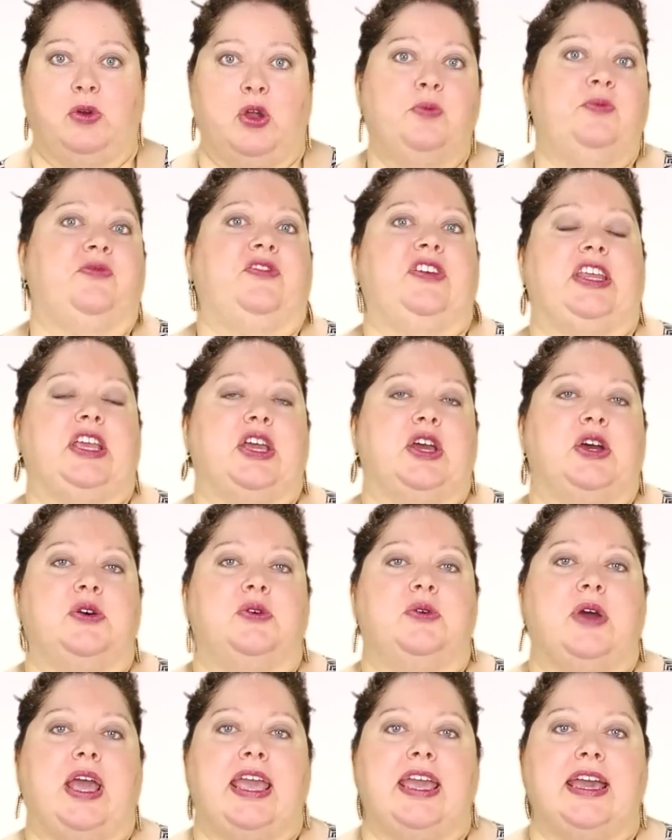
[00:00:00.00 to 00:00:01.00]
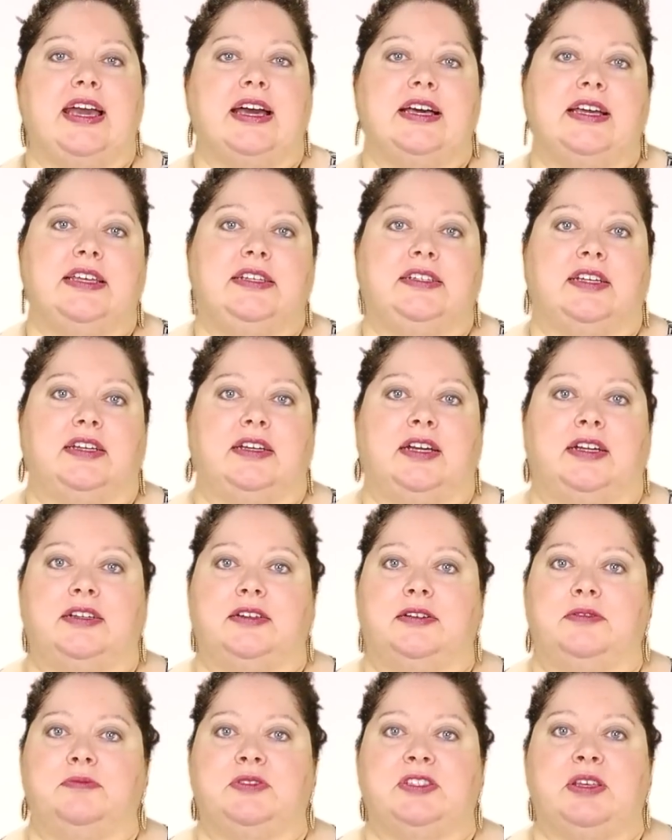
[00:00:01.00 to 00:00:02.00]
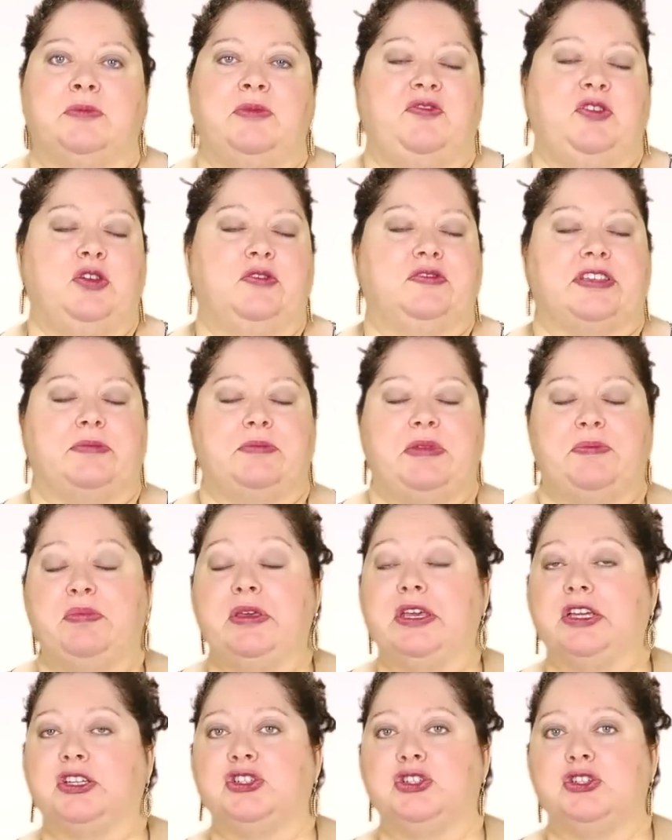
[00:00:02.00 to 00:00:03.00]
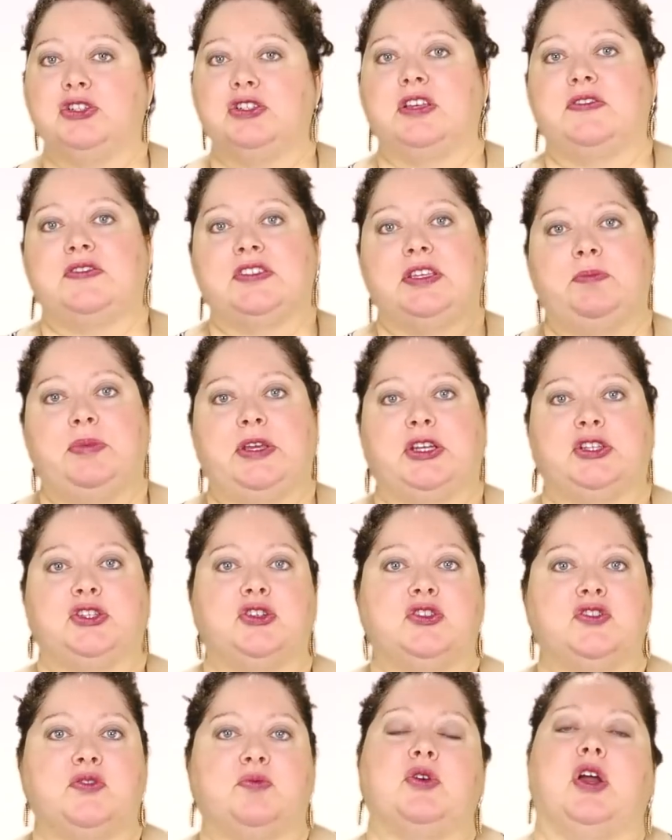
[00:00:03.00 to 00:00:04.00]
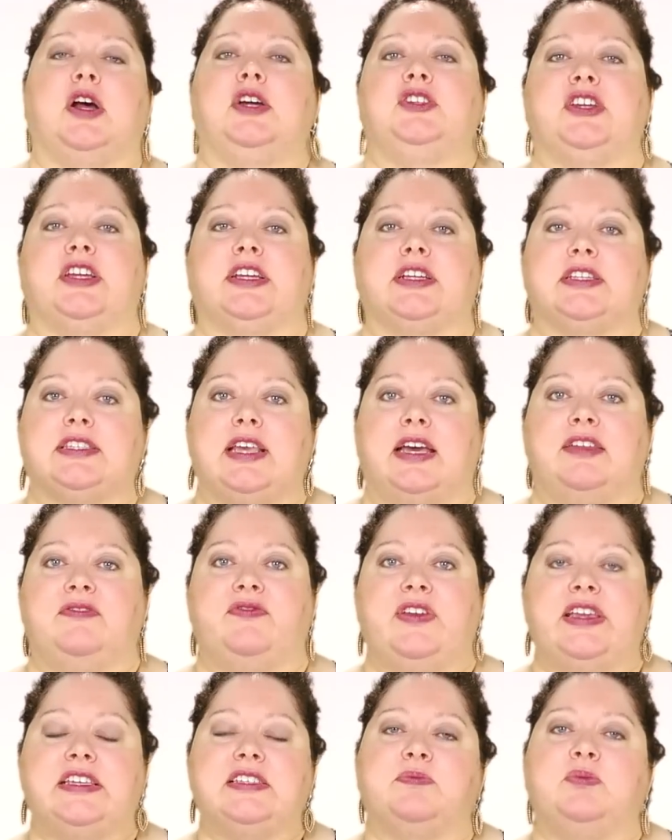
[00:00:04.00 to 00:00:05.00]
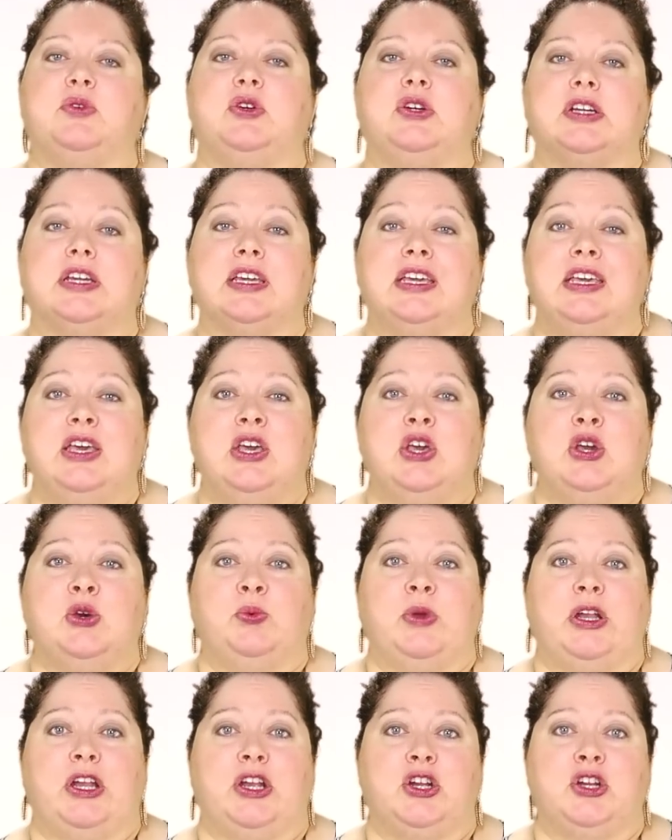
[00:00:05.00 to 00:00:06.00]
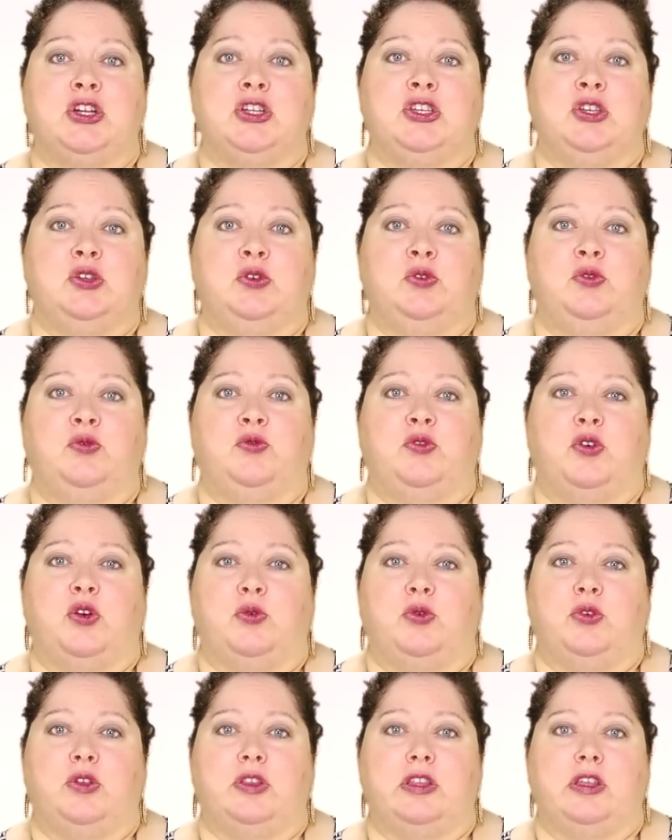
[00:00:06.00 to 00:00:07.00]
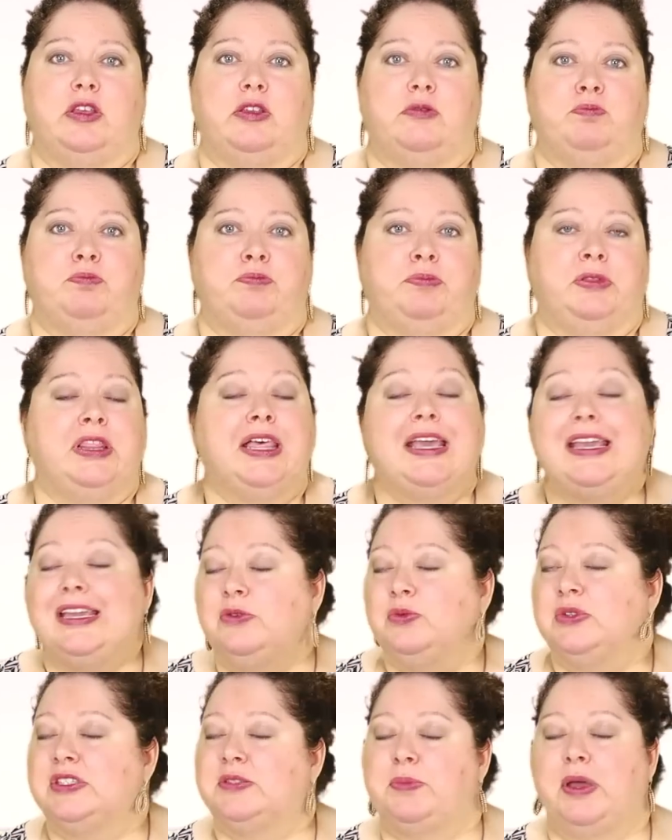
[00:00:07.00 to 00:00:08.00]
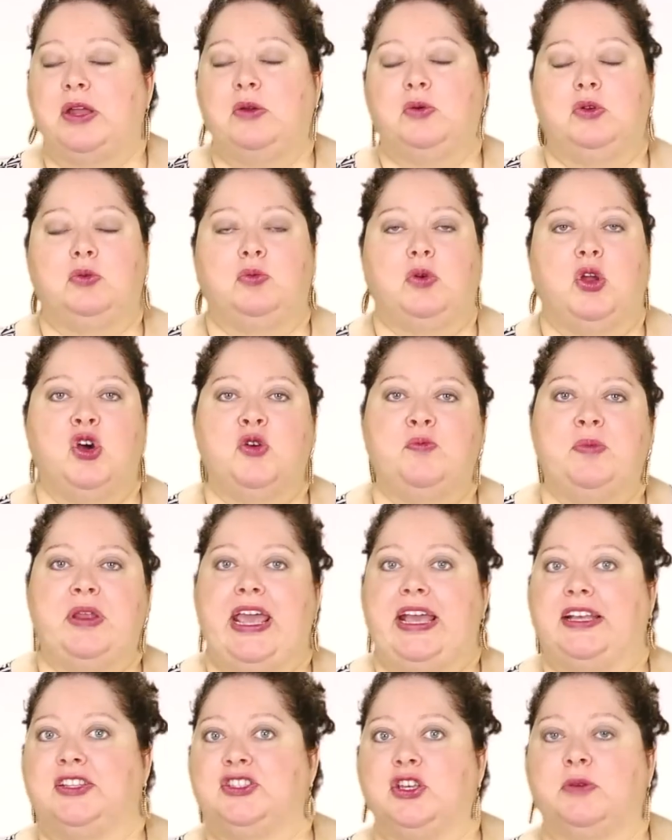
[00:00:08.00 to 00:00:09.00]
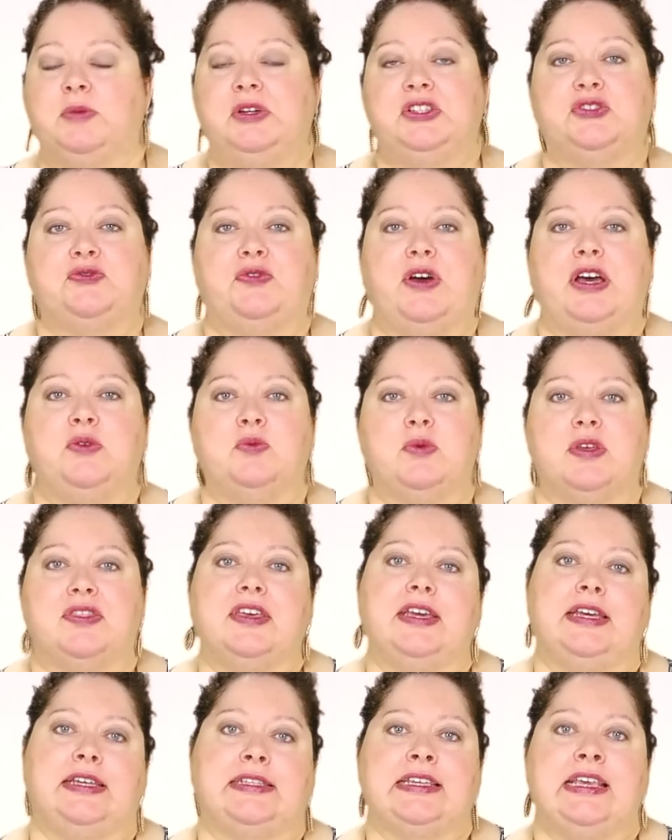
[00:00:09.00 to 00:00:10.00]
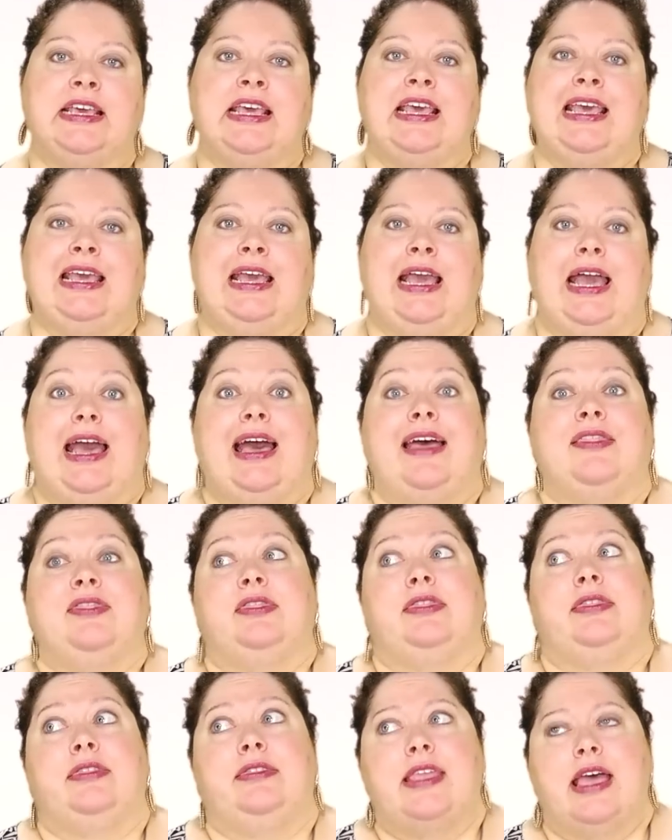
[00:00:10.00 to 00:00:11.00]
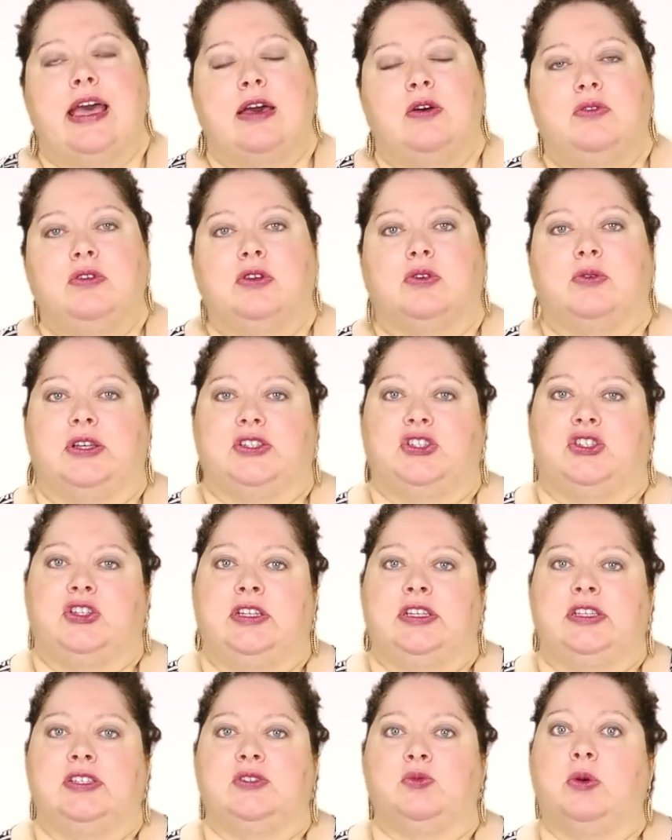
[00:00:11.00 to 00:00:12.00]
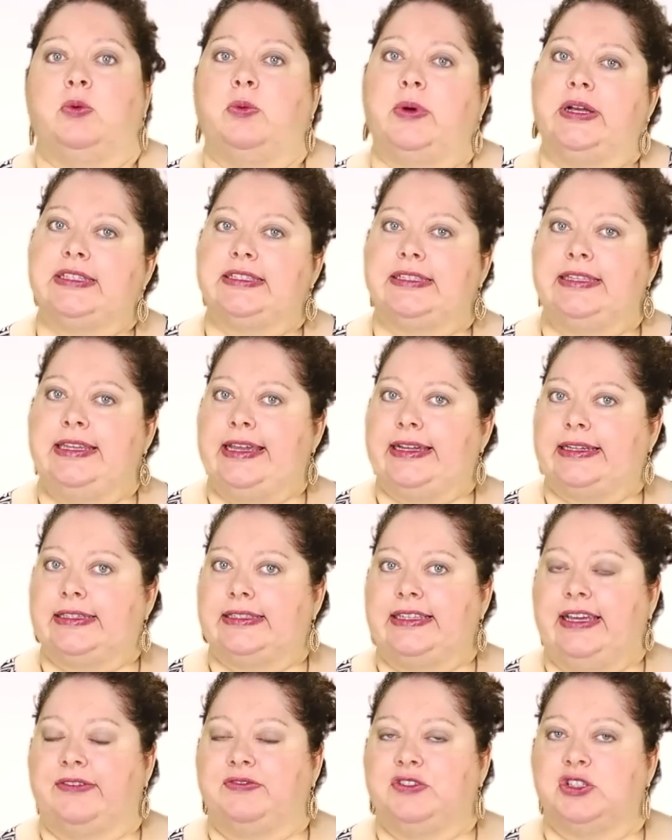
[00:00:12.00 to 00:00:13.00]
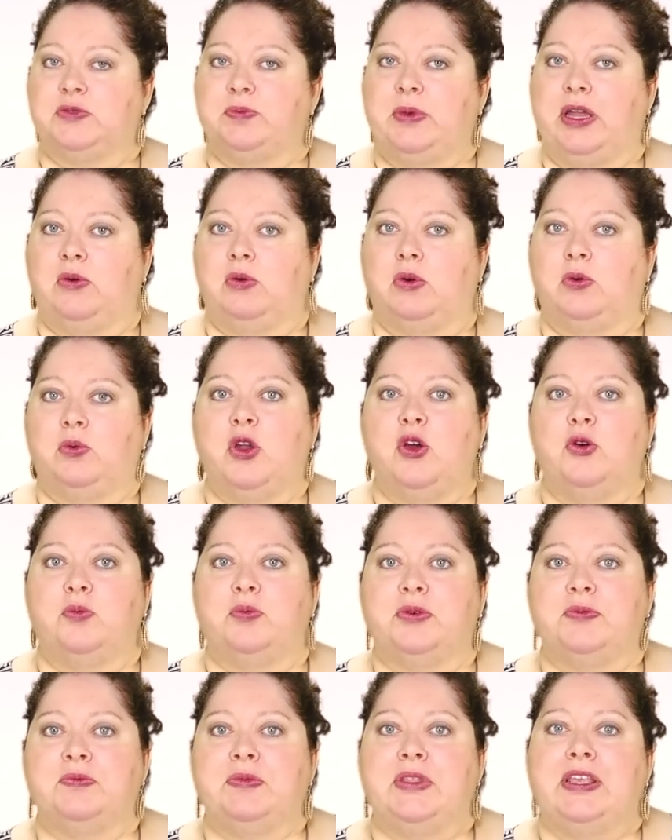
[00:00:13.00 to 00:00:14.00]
rope video, and uh, some of you have sent me pictures. I've seen pictures of projects on Facebook where you've played with spiral rope and had so much fun with it. And now the question is well, what's next after spiral rope?